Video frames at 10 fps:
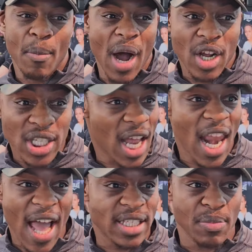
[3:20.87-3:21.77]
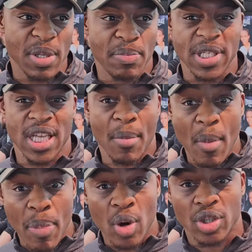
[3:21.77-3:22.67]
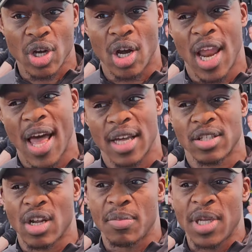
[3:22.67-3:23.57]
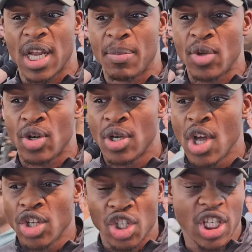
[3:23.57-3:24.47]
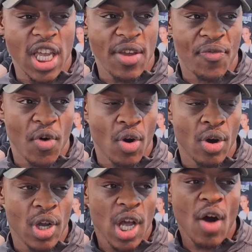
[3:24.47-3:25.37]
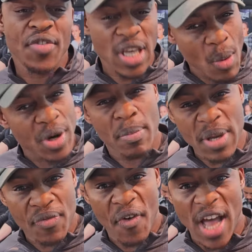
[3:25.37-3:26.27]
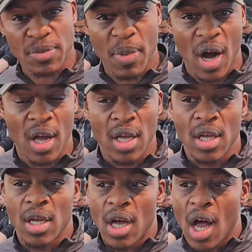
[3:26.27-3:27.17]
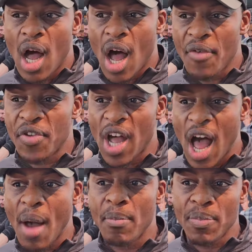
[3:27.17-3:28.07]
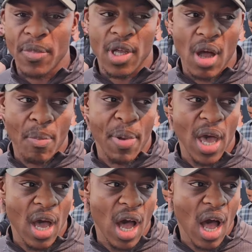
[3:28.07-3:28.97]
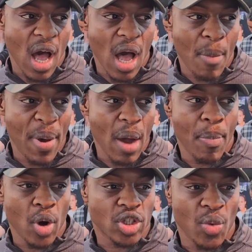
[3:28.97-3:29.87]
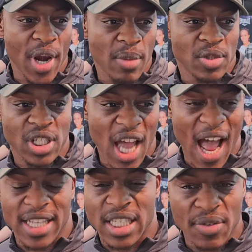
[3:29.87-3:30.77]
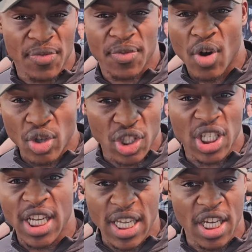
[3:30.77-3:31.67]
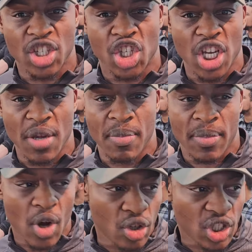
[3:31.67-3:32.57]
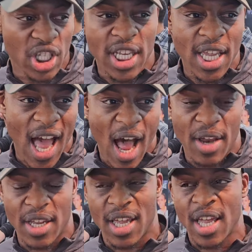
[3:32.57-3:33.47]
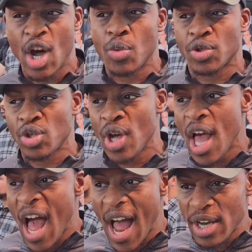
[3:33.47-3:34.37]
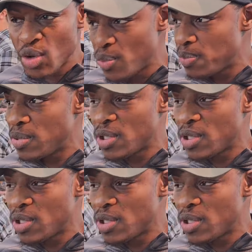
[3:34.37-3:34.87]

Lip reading: But because I like to be busy, I'm a boxer, like, do you know what I mean? I'm not just here for, obviously I want the big fights, but I think I'm a better boxer when I'm just active, constantly in the gym, constantly out there. It helps you handle